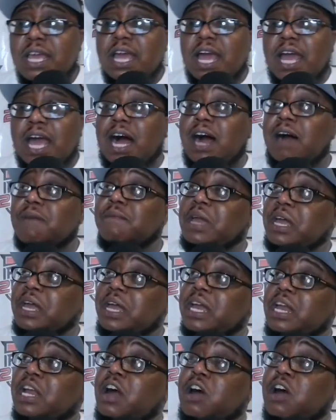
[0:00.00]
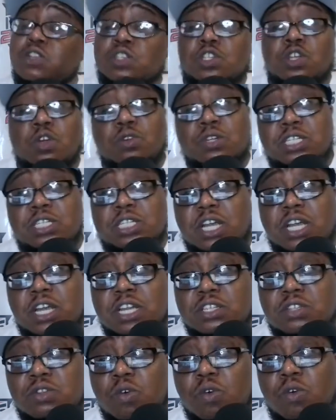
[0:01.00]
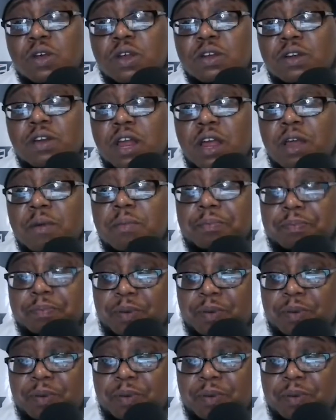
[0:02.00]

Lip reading: and also discuss on